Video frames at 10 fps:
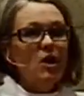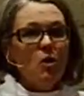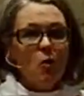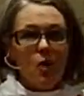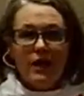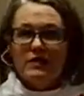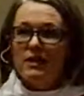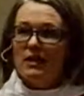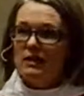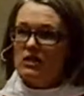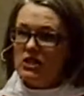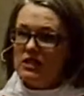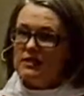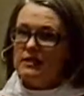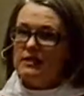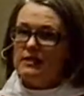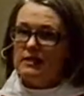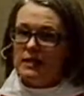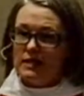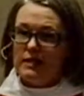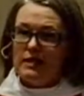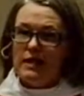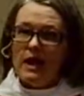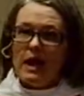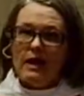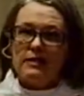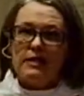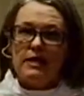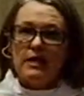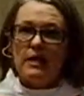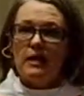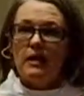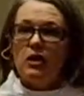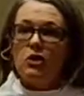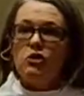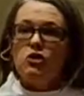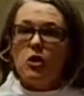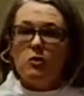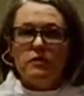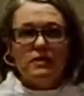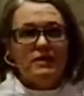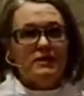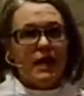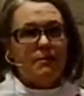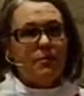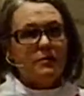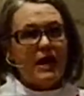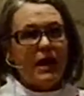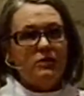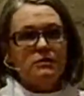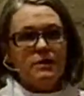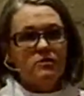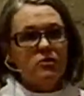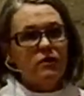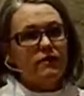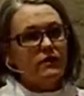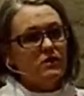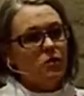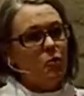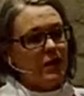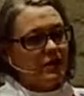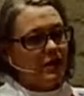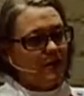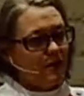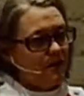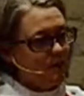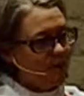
what Jesus did as he showed the disciples how to be servants to one another.